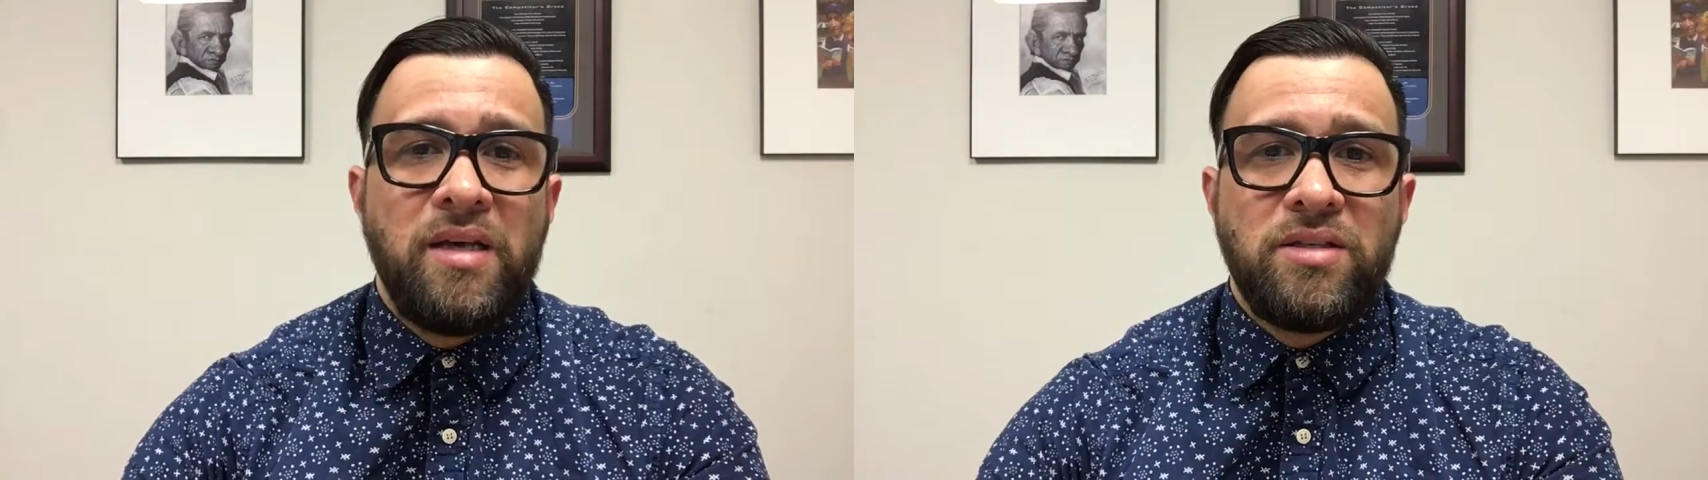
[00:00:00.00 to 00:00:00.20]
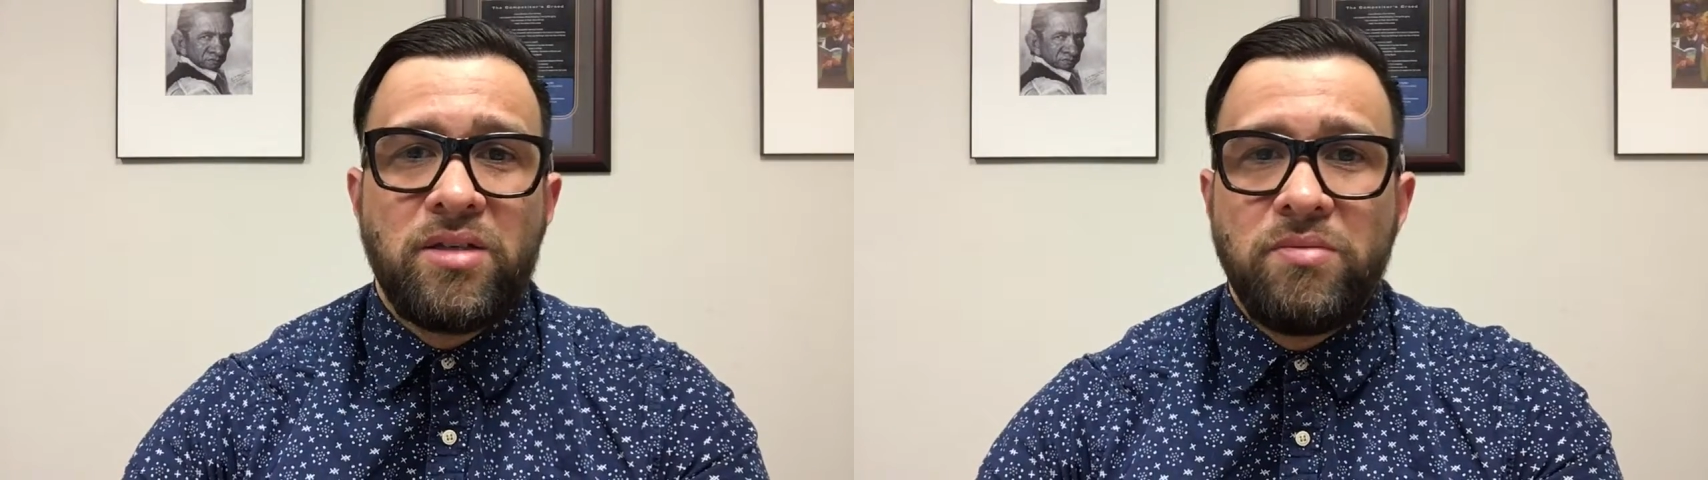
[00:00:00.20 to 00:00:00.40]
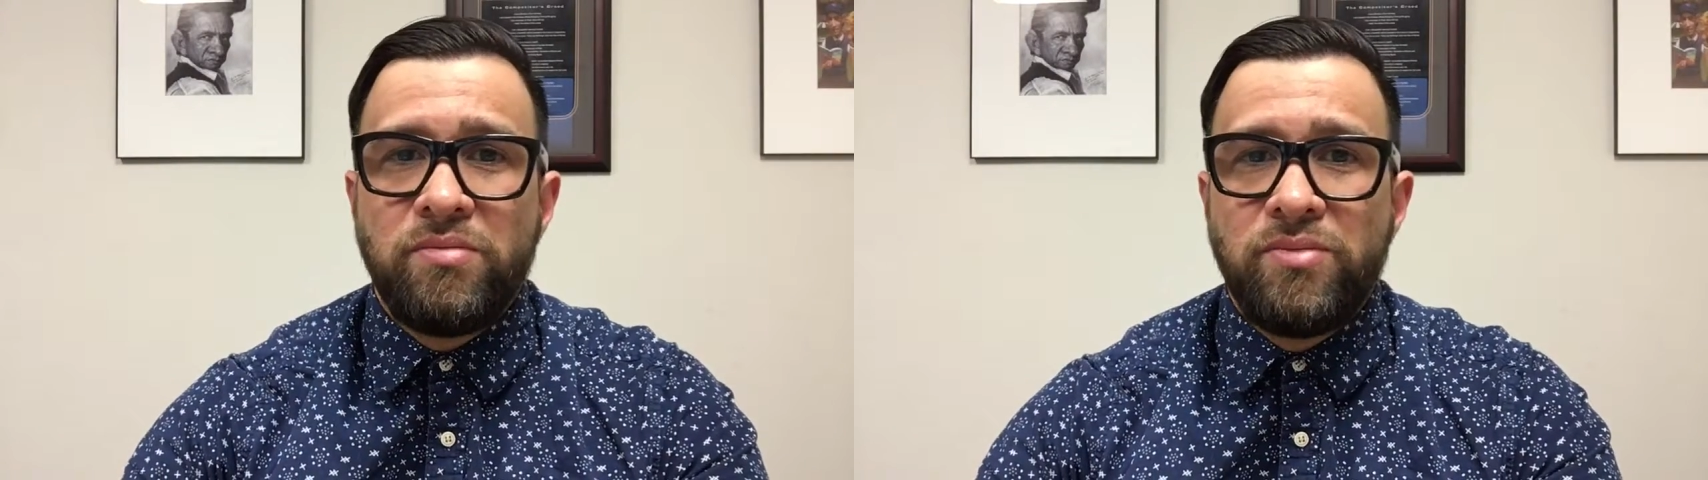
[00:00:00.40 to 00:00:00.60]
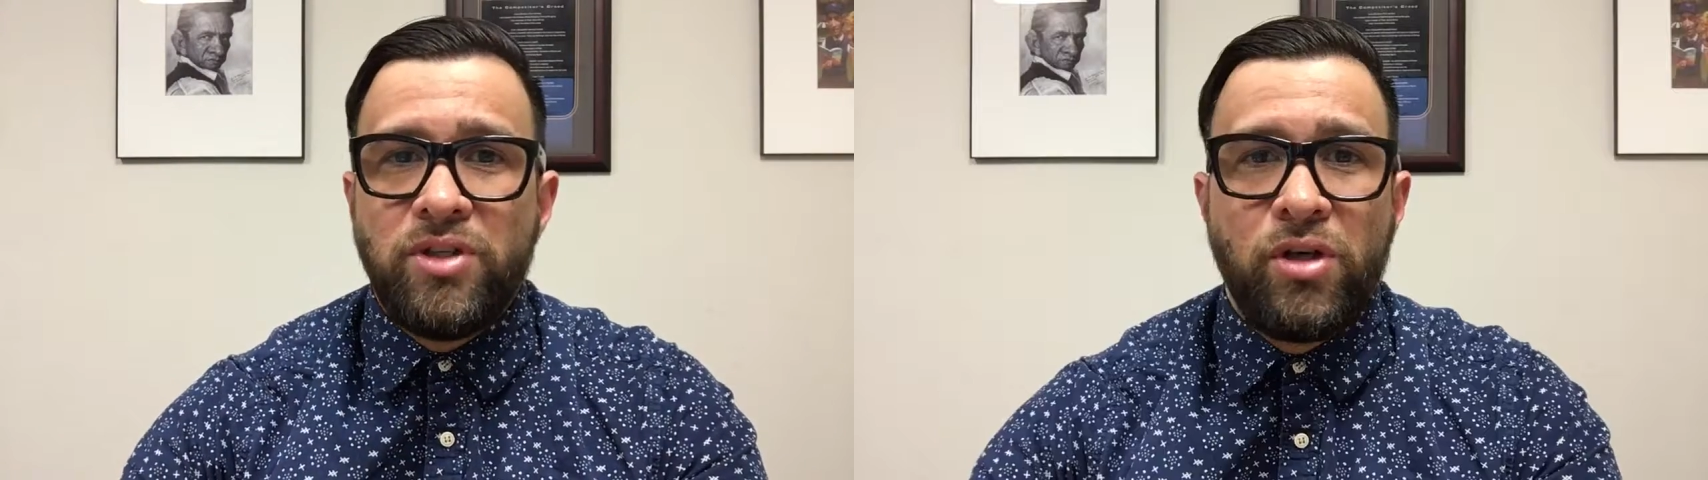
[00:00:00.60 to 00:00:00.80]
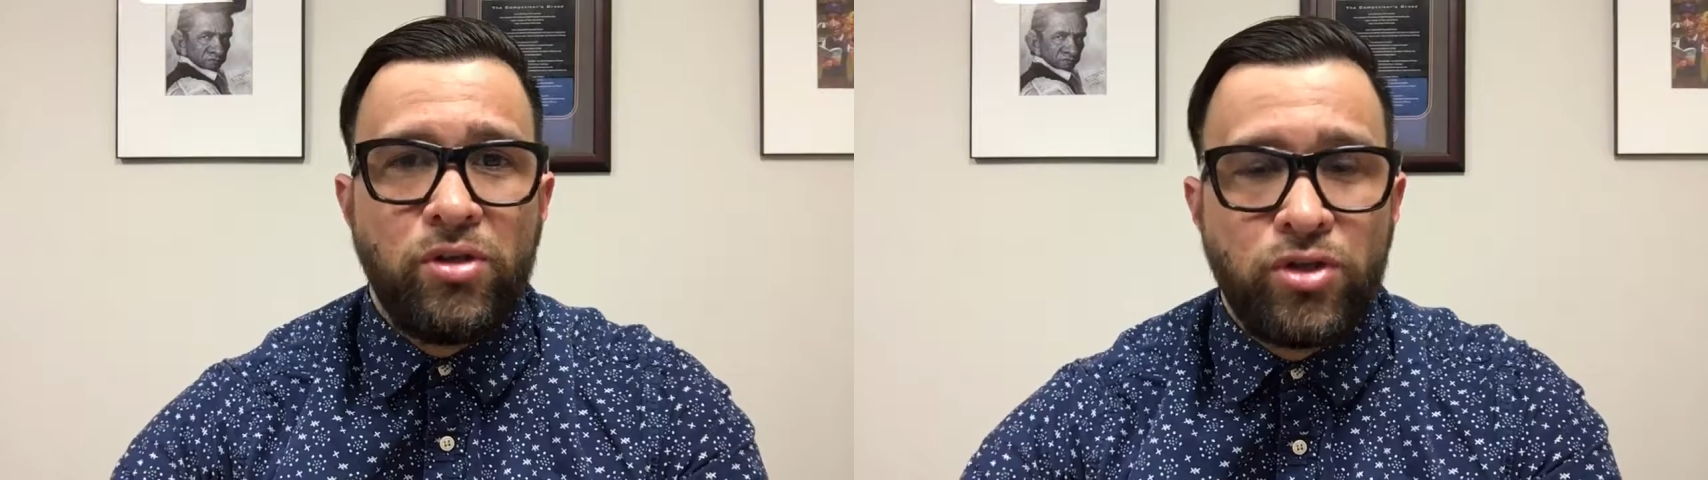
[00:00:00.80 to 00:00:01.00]
some
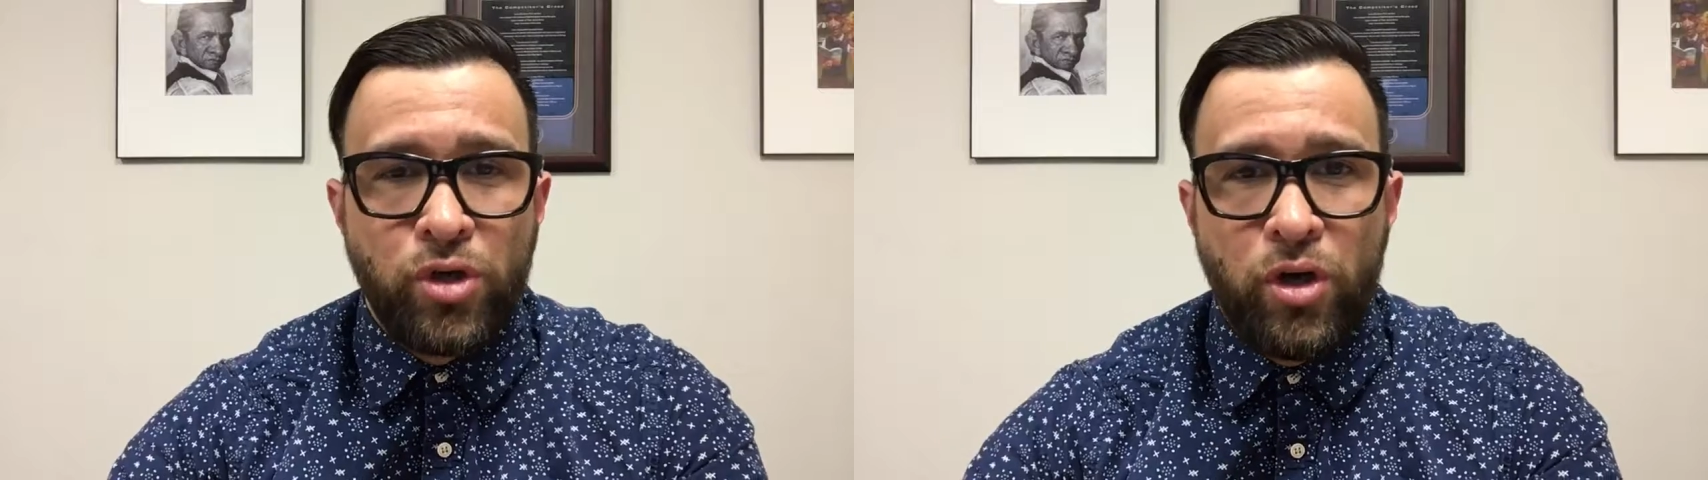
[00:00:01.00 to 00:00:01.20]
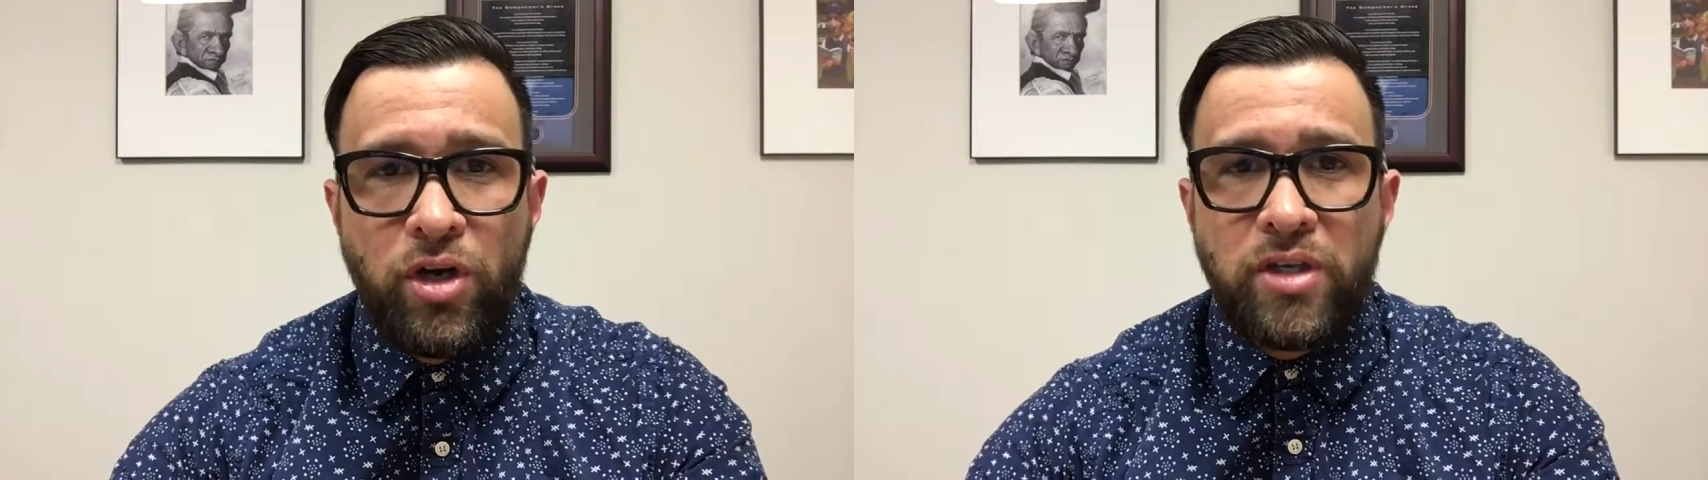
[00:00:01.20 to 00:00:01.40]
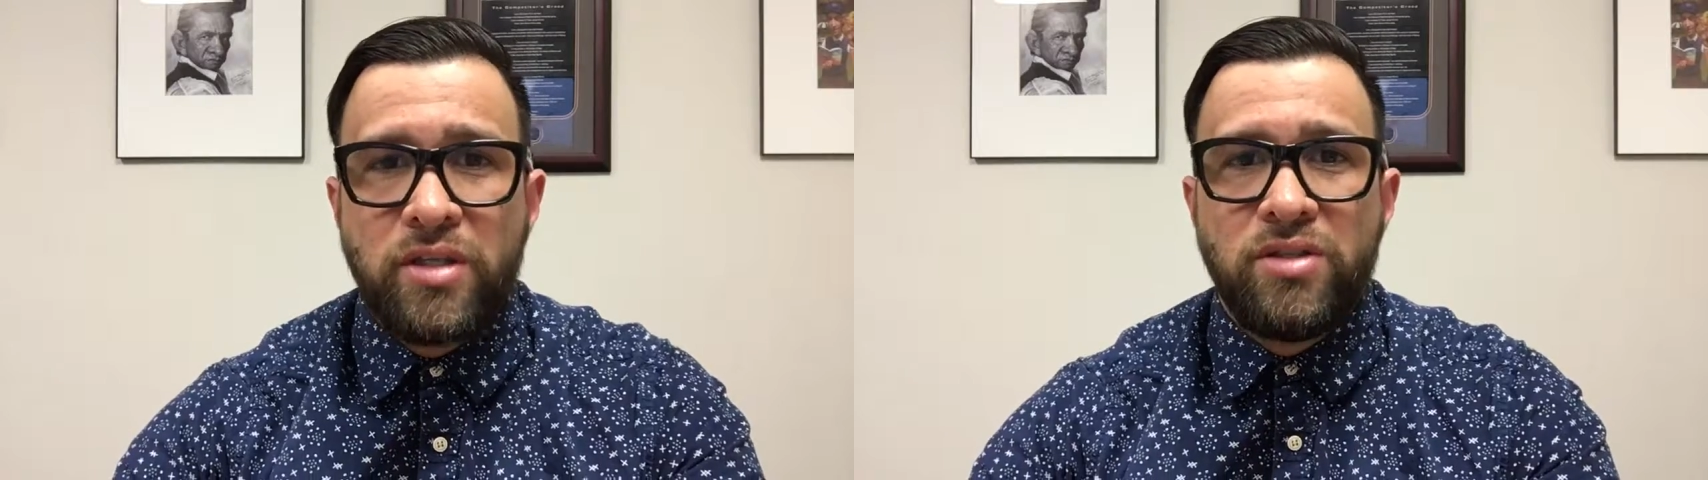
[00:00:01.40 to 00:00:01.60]
dirt,